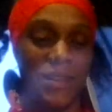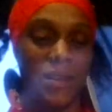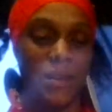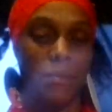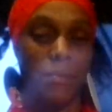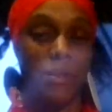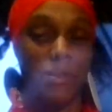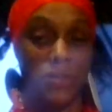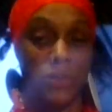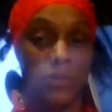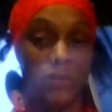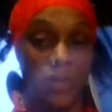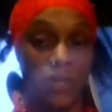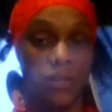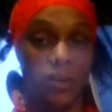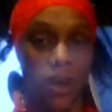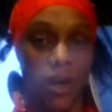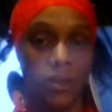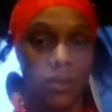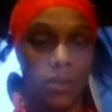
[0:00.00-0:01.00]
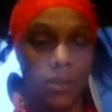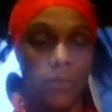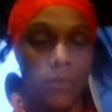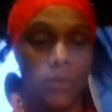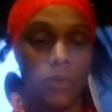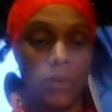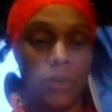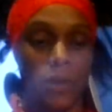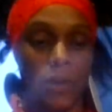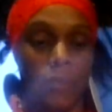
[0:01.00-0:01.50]
But as soon as I talk to them,
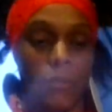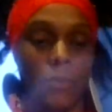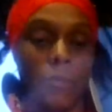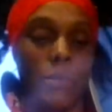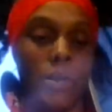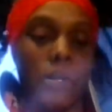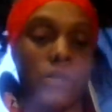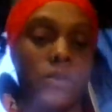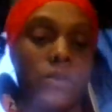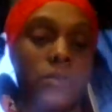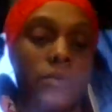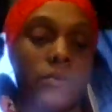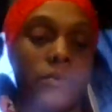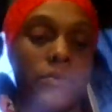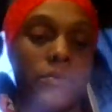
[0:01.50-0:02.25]
they'll stop. Watch.